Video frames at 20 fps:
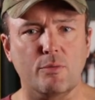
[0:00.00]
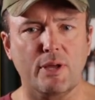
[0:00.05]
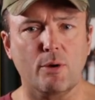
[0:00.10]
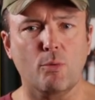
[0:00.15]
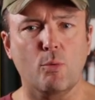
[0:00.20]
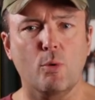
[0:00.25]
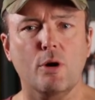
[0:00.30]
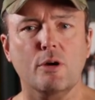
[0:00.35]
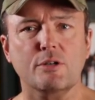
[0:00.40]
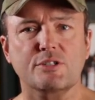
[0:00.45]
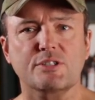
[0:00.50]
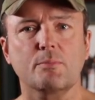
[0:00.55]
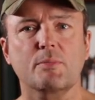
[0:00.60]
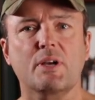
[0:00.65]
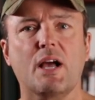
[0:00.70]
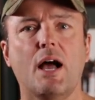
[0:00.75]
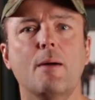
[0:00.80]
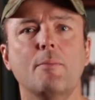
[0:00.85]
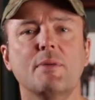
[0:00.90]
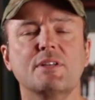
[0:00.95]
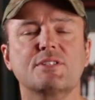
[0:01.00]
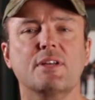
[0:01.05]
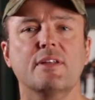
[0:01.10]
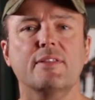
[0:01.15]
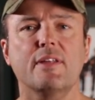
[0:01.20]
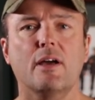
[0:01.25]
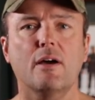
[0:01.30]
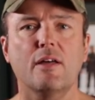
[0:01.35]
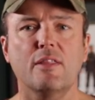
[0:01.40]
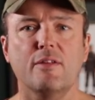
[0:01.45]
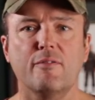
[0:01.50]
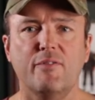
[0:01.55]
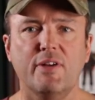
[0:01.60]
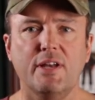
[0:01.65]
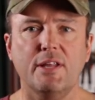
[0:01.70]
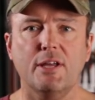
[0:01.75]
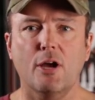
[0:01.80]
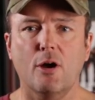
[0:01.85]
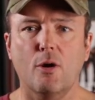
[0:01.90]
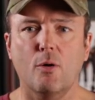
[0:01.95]
There were some comments on the other
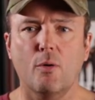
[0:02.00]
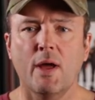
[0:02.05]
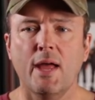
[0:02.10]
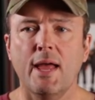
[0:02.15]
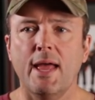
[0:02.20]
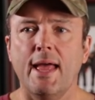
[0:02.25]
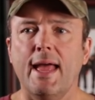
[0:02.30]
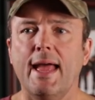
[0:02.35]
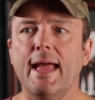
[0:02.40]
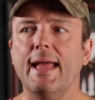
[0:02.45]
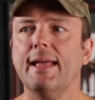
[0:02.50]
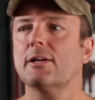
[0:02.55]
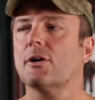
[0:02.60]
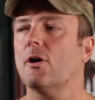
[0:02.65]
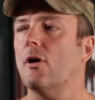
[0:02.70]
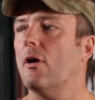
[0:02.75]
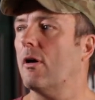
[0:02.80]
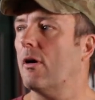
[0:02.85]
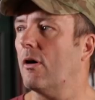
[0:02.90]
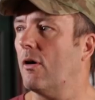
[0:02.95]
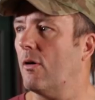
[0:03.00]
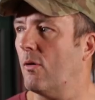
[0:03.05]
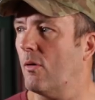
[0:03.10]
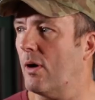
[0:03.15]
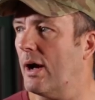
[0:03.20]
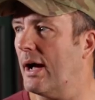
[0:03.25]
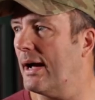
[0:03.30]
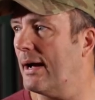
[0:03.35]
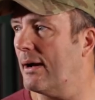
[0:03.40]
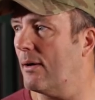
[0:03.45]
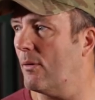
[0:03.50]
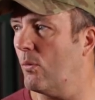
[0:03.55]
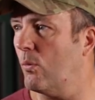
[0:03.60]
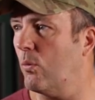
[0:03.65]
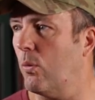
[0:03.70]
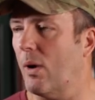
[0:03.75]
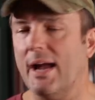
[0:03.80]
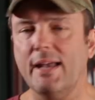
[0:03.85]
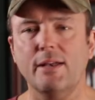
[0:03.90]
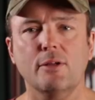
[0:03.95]
video. Hey, Carl,
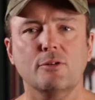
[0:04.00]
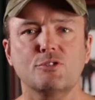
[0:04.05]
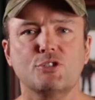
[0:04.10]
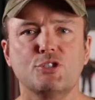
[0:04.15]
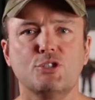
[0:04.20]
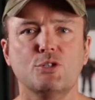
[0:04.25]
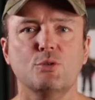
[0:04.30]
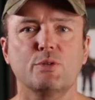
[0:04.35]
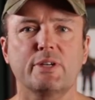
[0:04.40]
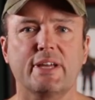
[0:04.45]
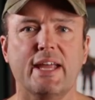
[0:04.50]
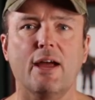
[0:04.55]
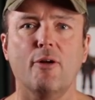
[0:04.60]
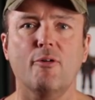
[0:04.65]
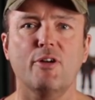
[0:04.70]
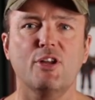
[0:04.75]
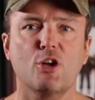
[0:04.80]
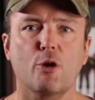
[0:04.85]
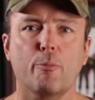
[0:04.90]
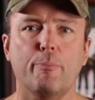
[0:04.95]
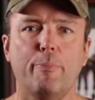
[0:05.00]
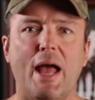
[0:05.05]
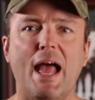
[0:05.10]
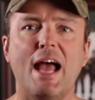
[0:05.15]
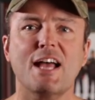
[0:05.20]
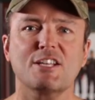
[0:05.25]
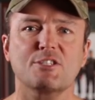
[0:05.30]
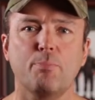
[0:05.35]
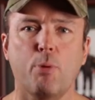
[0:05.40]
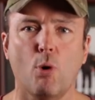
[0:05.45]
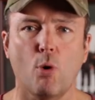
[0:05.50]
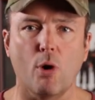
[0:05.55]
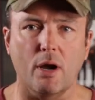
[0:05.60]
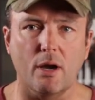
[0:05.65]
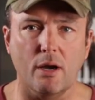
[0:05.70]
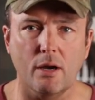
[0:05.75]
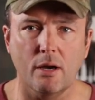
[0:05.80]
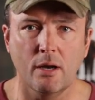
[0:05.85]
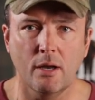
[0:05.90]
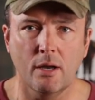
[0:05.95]
why don't you carry your
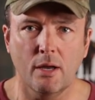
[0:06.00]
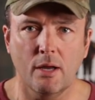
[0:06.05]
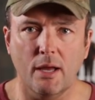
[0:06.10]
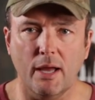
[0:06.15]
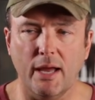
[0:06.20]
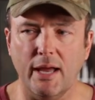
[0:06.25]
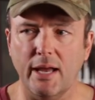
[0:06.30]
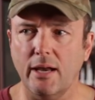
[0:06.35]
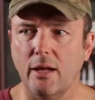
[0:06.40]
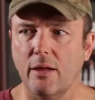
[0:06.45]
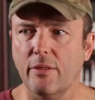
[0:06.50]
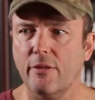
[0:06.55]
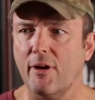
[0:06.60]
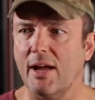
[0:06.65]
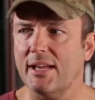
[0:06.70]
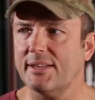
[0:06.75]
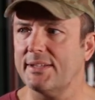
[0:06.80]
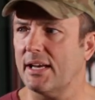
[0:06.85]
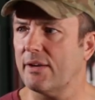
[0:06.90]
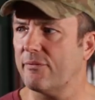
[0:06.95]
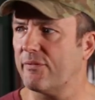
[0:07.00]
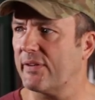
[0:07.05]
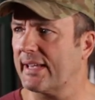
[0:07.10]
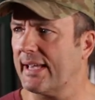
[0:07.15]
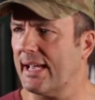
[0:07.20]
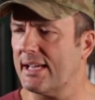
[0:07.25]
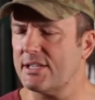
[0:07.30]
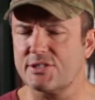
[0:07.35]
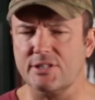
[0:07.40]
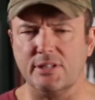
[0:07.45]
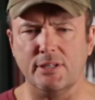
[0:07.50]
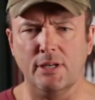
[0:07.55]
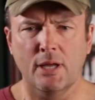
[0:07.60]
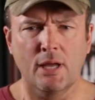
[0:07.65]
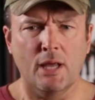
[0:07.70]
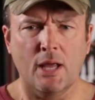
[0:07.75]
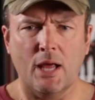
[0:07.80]
passport and other identification?